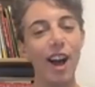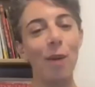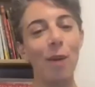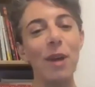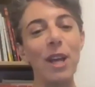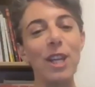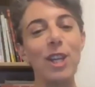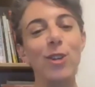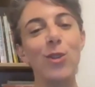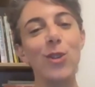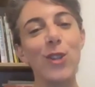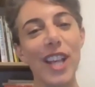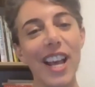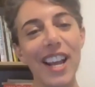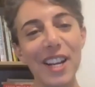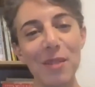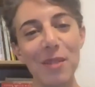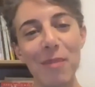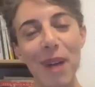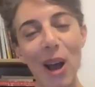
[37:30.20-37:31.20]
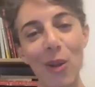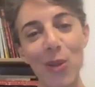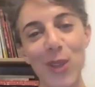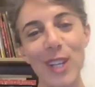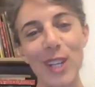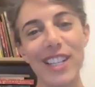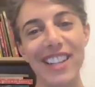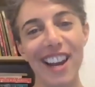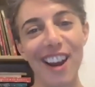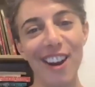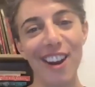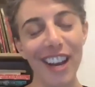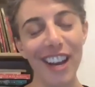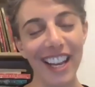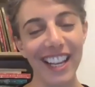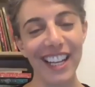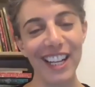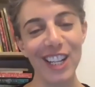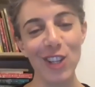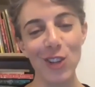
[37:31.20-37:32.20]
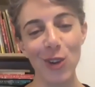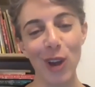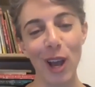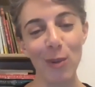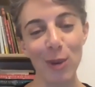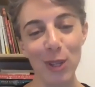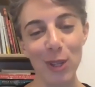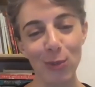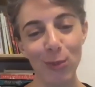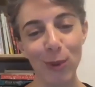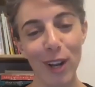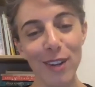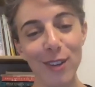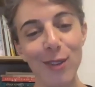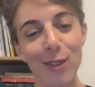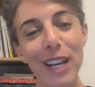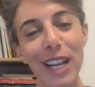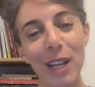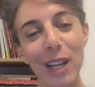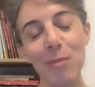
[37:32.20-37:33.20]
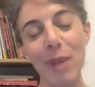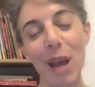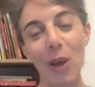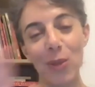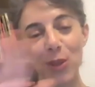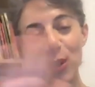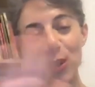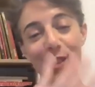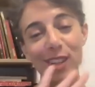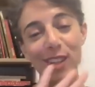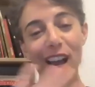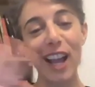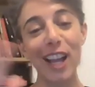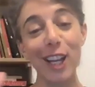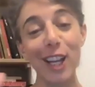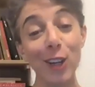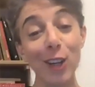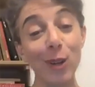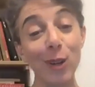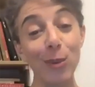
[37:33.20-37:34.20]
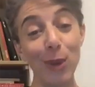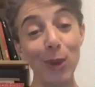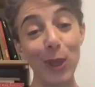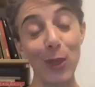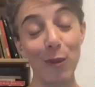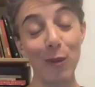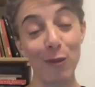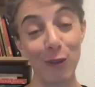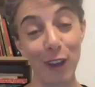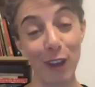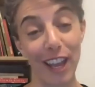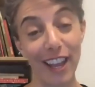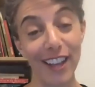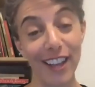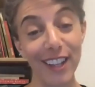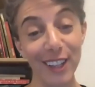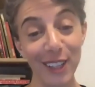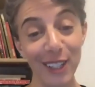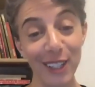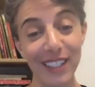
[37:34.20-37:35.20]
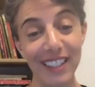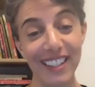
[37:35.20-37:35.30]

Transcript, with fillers: um, you said about the daring and so i was wondering about the tiger with the veil